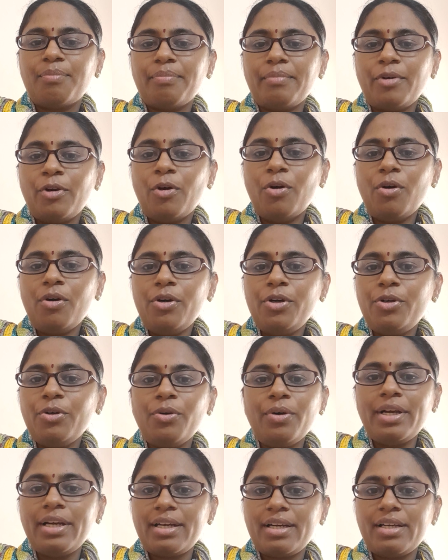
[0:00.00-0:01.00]
No
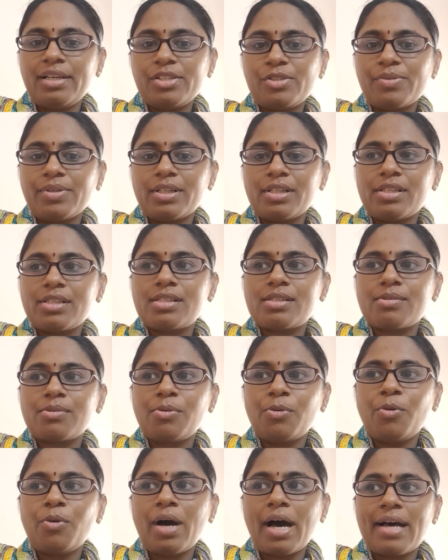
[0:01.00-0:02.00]
two individuals
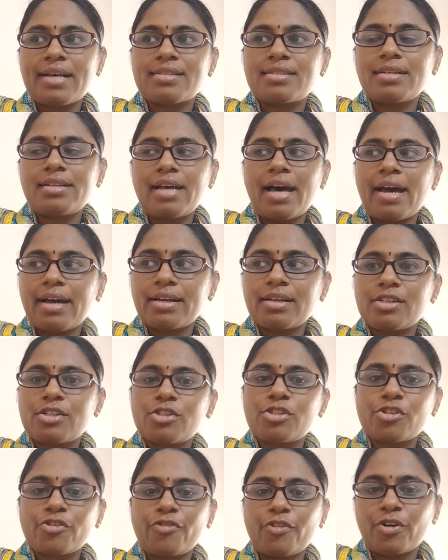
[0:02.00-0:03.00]
who has the
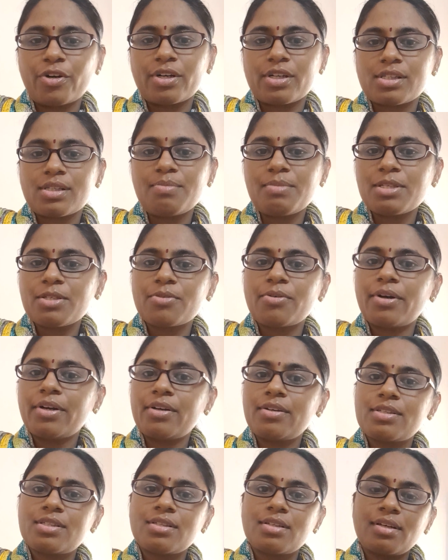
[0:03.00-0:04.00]
diagnosis of autism is
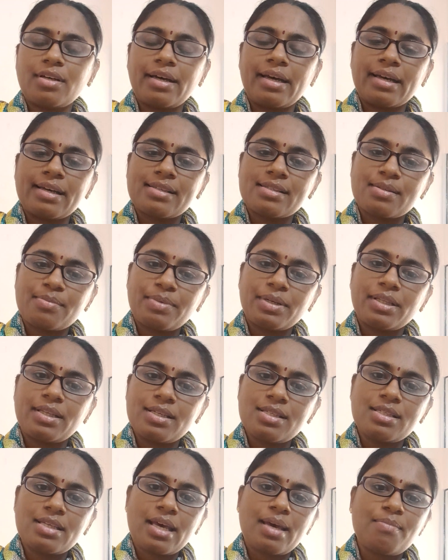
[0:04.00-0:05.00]
going to exhibit
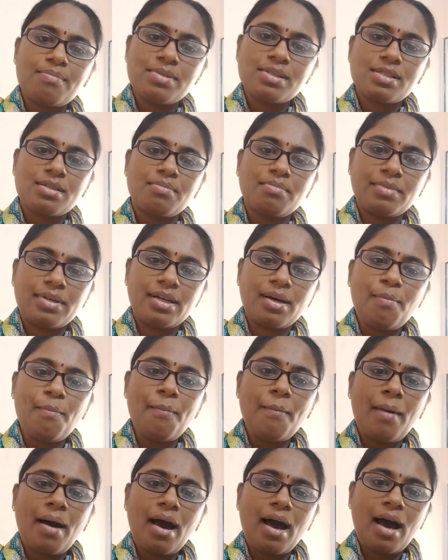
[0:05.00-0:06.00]
the same symptom
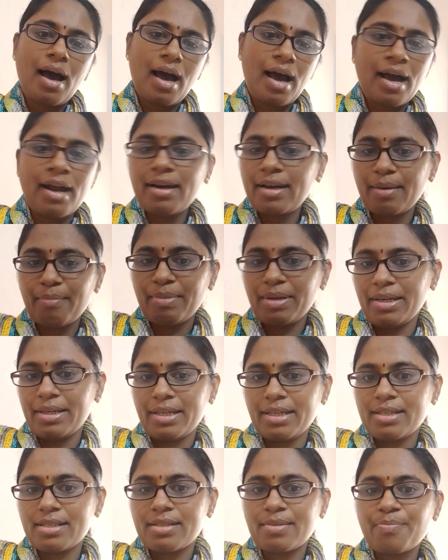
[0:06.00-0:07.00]
and
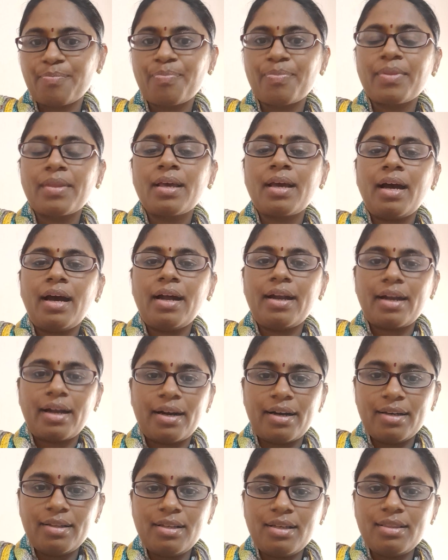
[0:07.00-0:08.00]
abilities. And
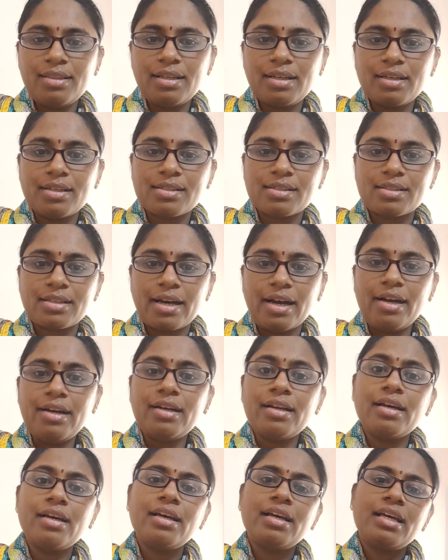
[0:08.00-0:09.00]
another thing is
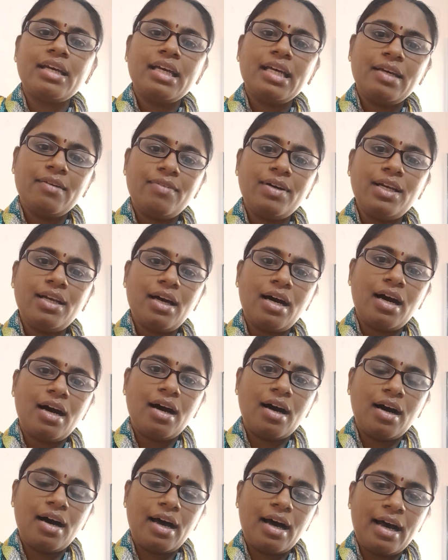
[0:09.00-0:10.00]
that even
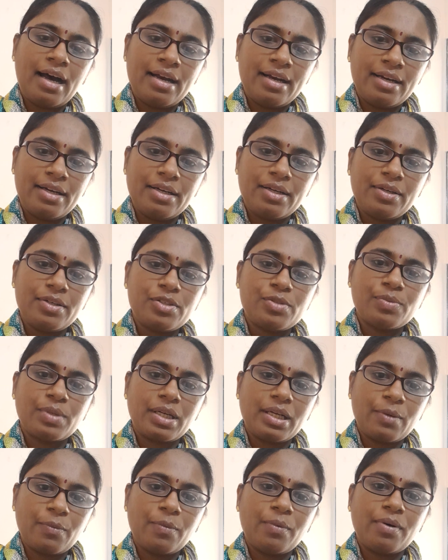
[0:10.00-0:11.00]
an
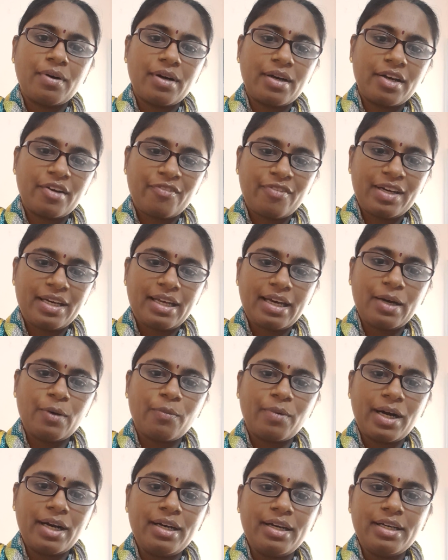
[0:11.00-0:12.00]
individual, if we take
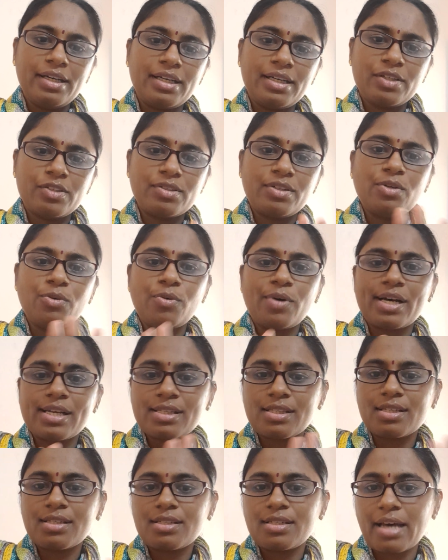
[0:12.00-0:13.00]
one individual who
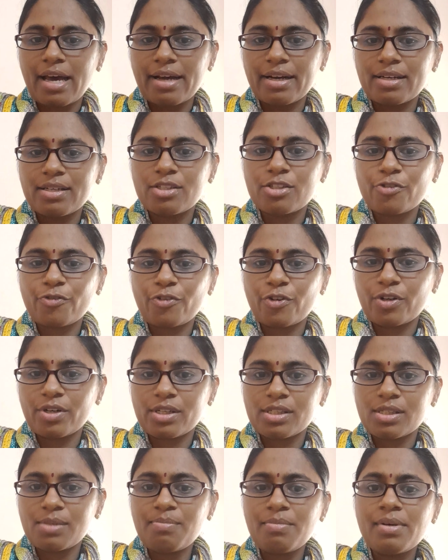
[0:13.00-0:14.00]
has this diagnosis of
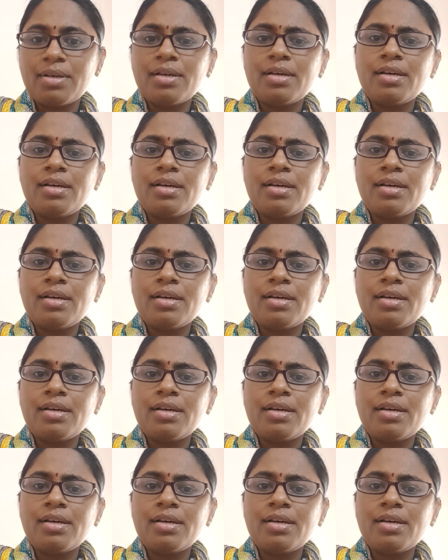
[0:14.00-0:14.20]
autism,